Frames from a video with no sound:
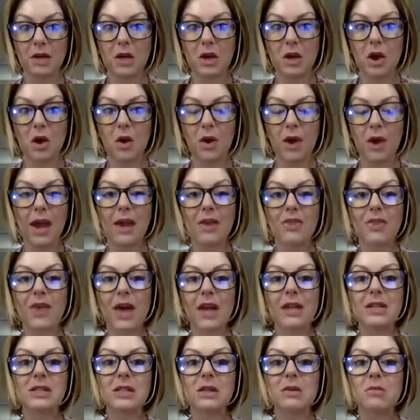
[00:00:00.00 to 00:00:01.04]
Okay,
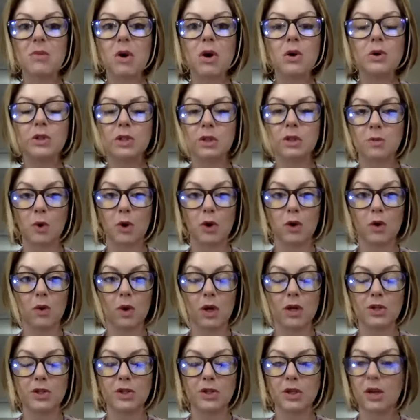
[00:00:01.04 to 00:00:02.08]
that is the most important
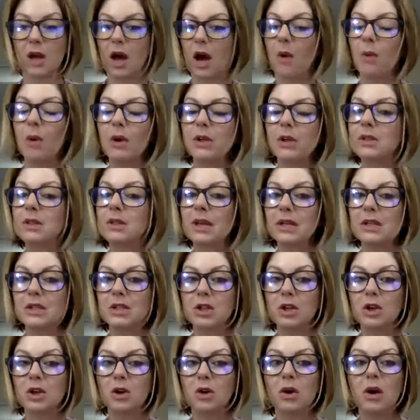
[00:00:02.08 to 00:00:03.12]
question. Not what do they
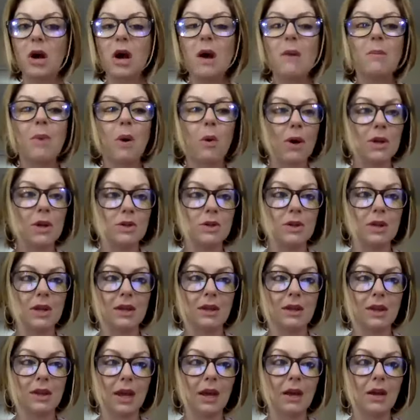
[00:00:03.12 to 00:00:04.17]
do, but what do they
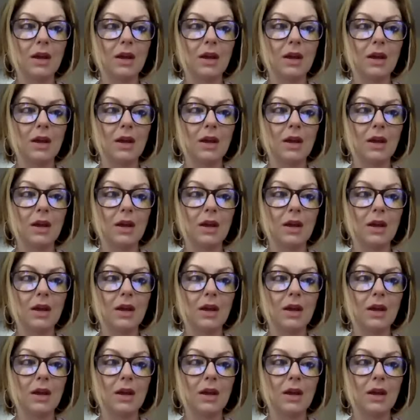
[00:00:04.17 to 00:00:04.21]
think?